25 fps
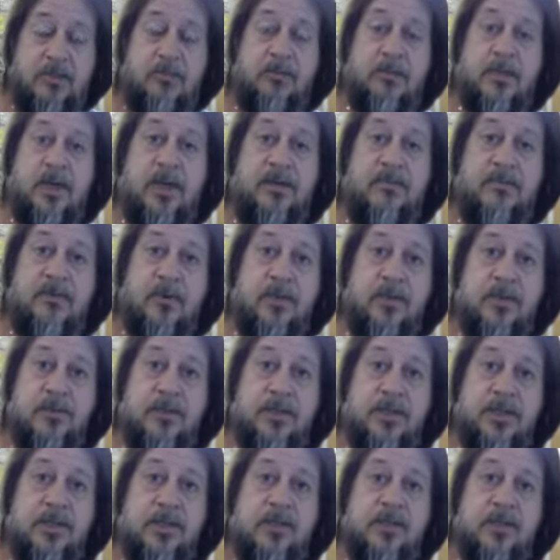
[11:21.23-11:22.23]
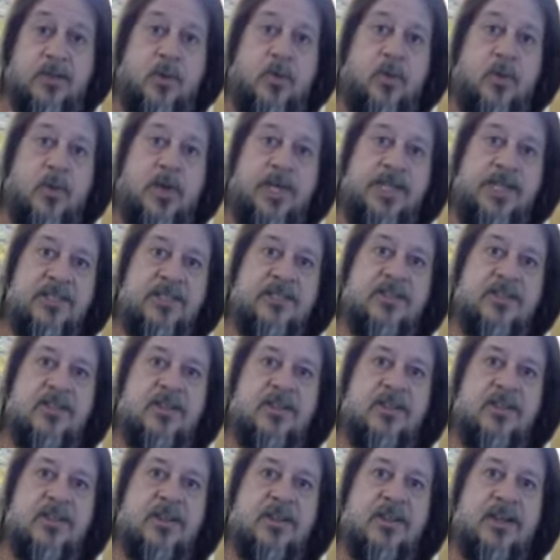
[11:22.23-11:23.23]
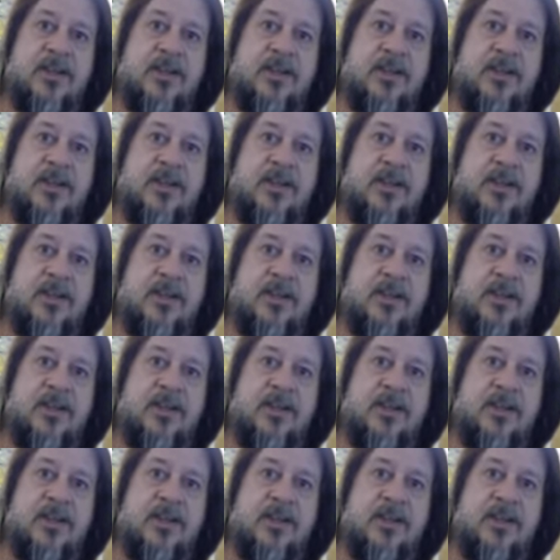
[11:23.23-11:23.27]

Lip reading: My vote is a waste